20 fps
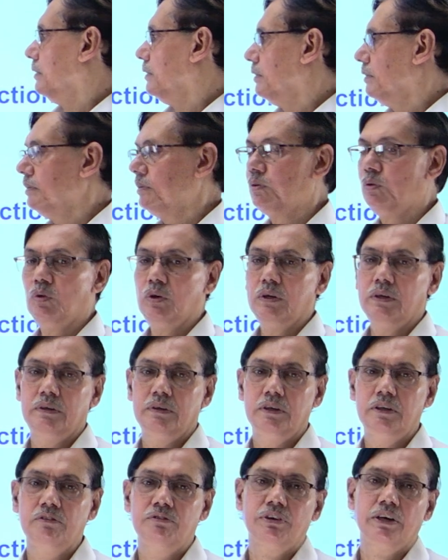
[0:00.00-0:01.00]
role in
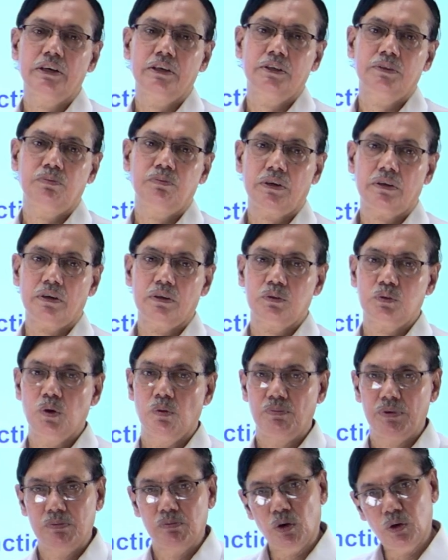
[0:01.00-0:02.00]
infrared
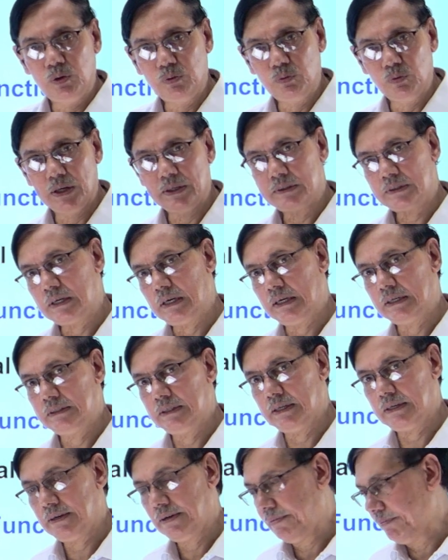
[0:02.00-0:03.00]
spectroscopy, molecular structure.
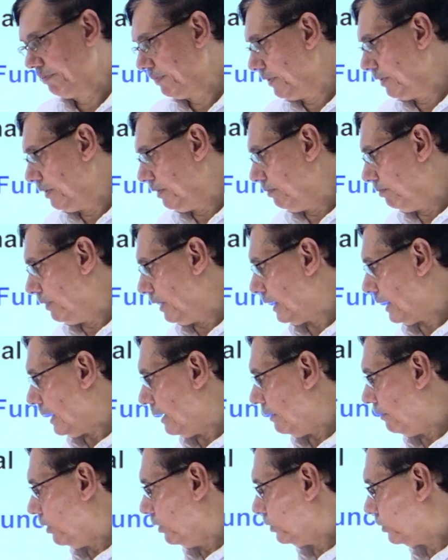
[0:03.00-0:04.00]
But I have
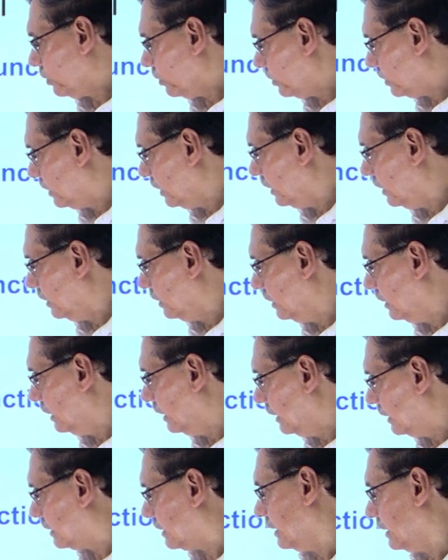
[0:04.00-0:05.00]
also seen in the
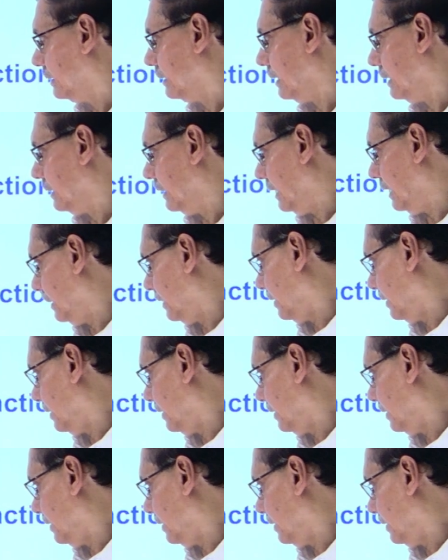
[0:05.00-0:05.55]
literature that